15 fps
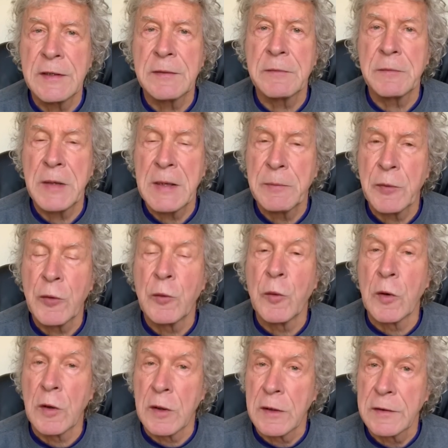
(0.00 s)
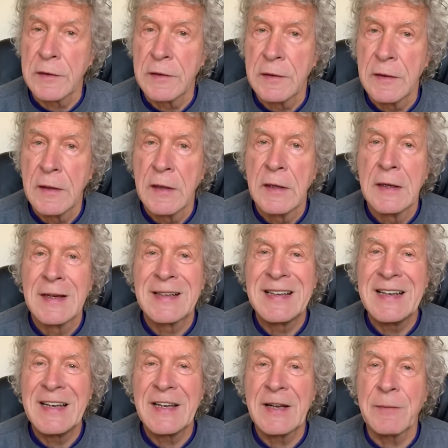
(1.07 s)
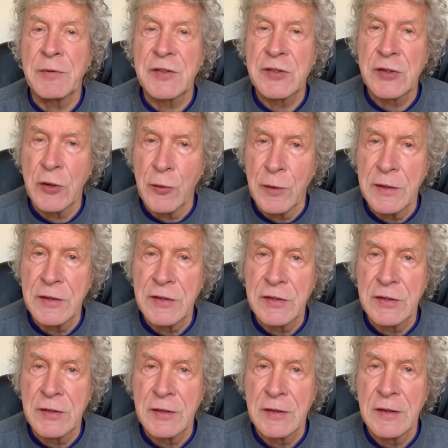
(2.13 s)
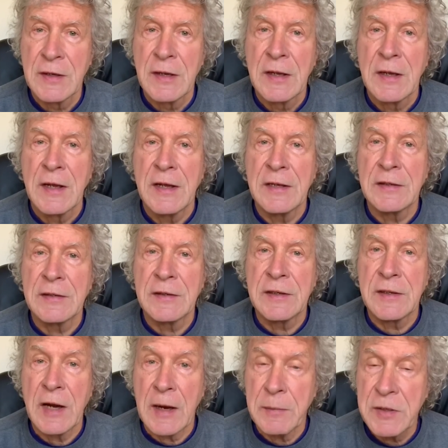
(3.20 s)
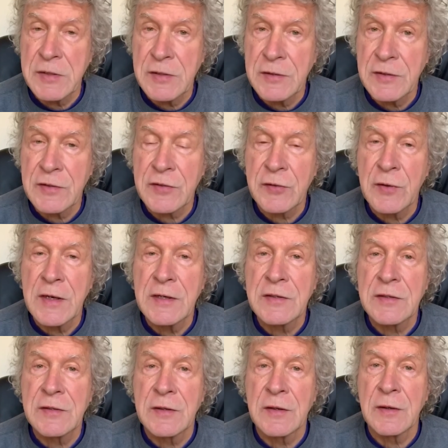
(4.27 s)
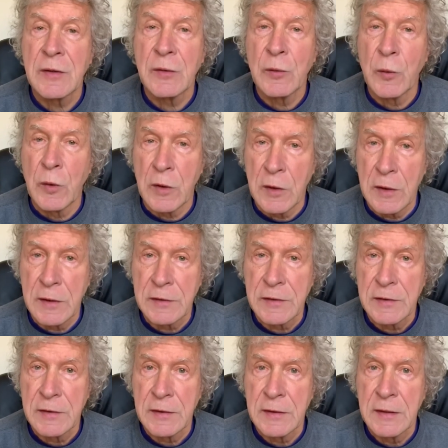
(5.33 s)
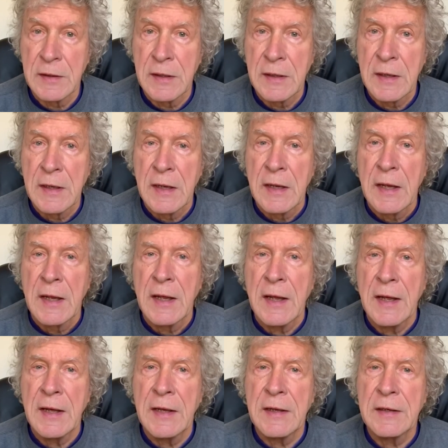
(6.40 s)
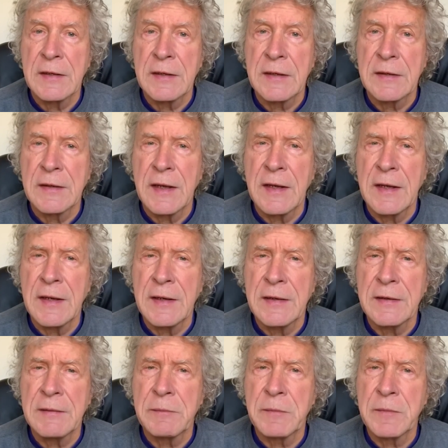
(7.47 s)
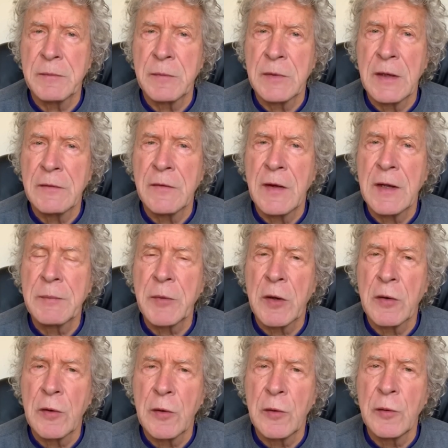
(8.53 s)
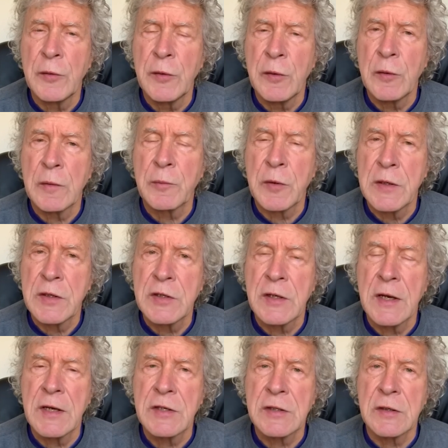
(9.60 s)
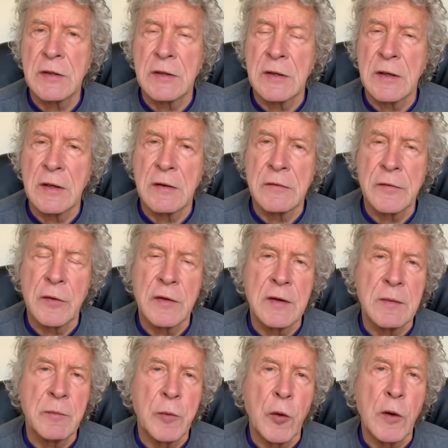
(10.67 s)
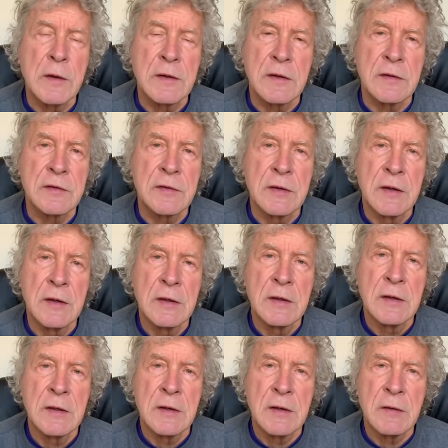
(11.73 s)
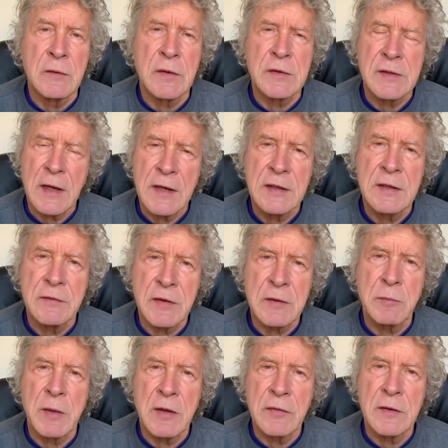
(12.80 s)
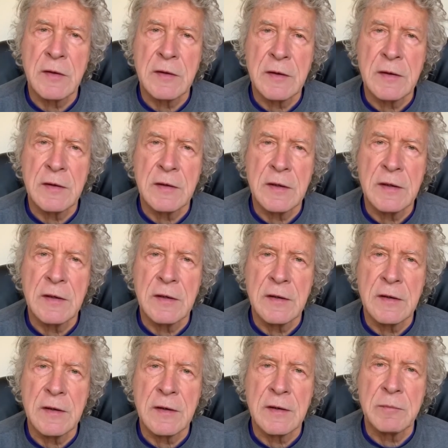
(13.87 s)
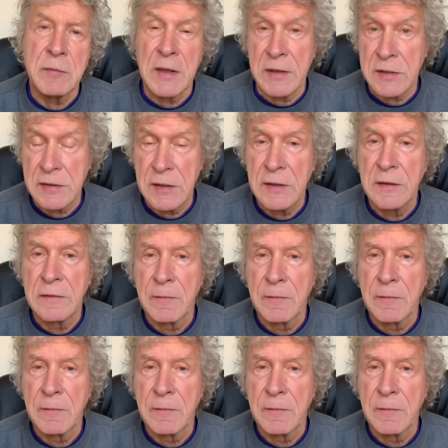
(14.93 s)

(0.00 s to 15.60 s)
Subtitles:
people worked, cleaning up sewage and garbage in the streets worked, and they developed a whole new appreciation for the importance of the scientific method in medicine